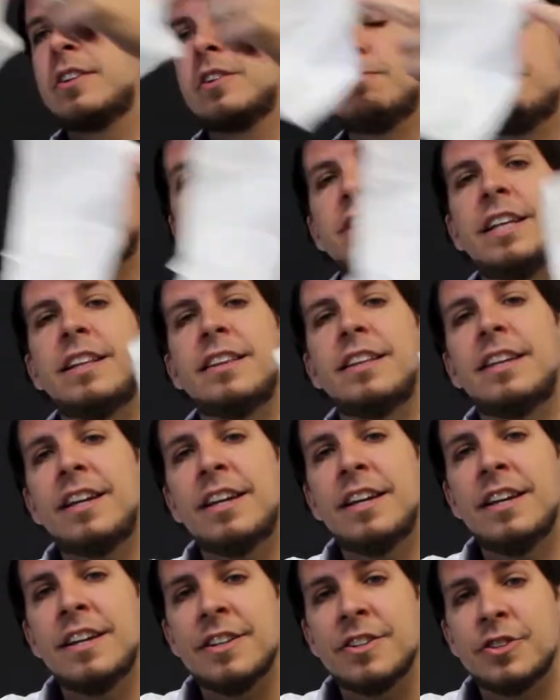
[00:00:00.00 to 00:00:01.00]

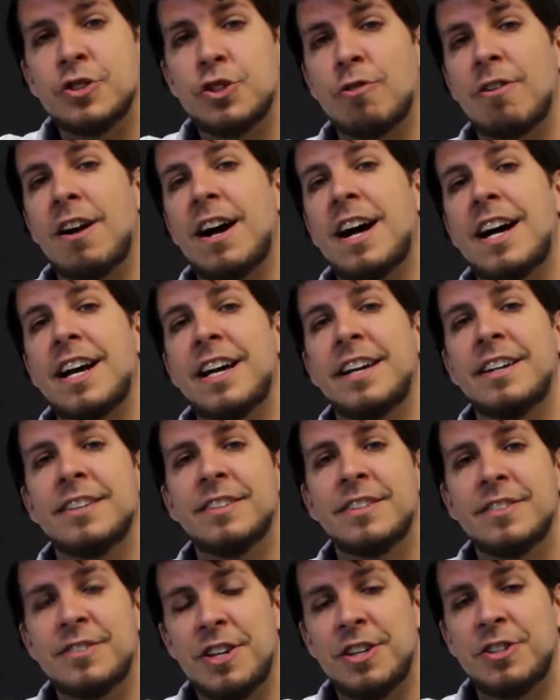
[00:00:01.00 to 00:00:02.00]
completely dry
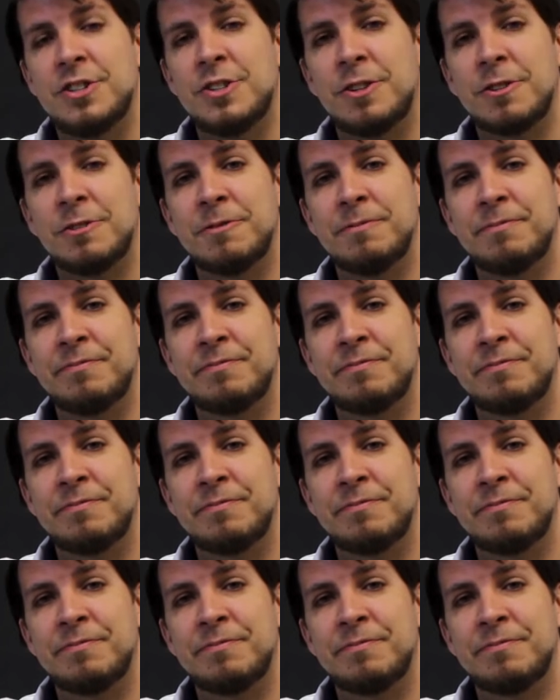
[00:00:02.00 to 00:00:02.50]
tissue.